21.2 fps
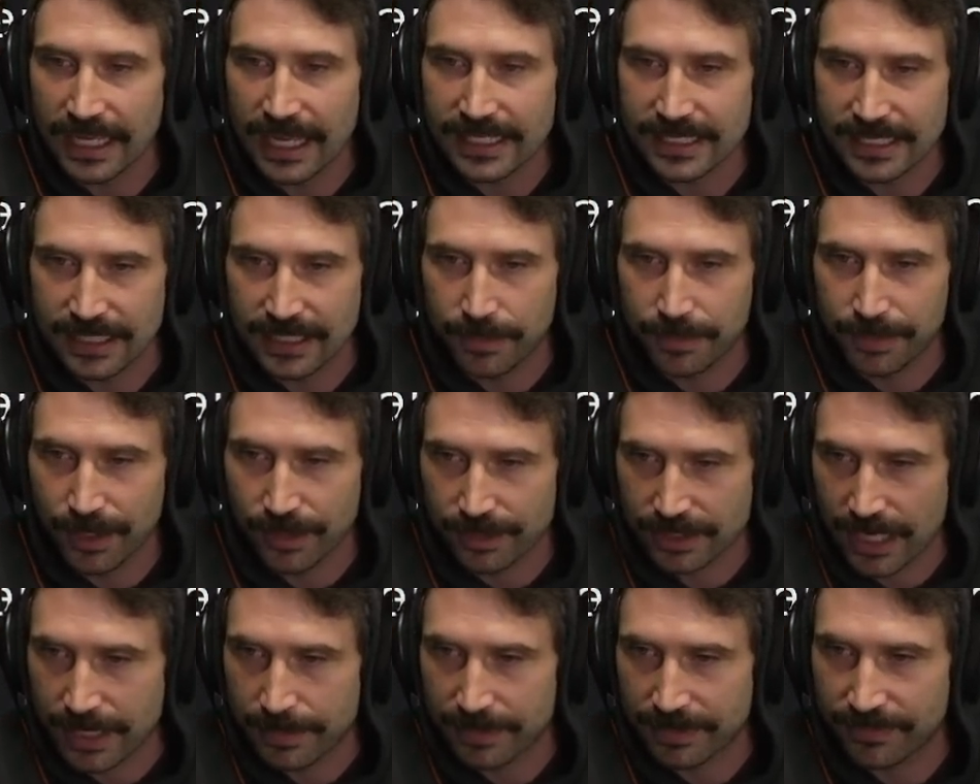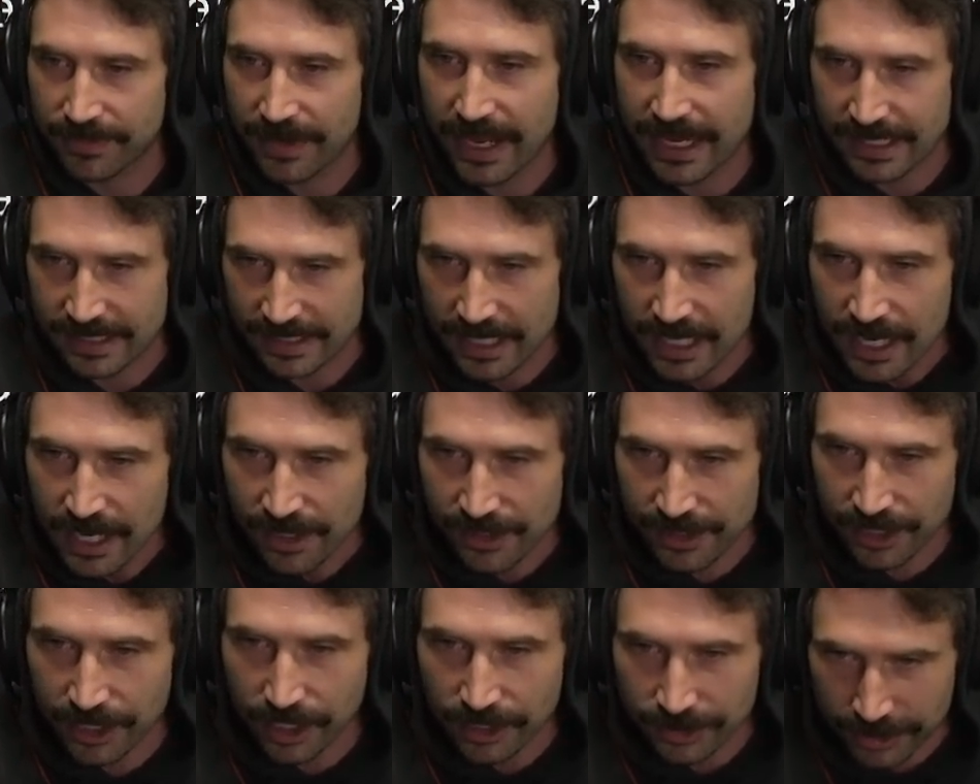less in the prototyping phase.
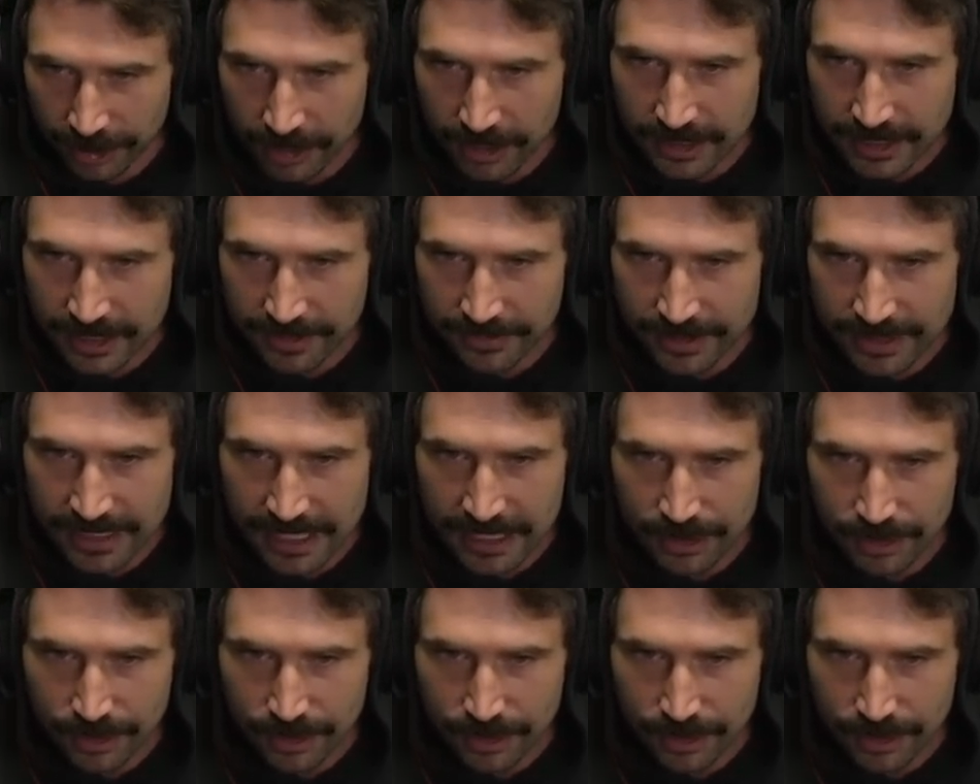The alternative is that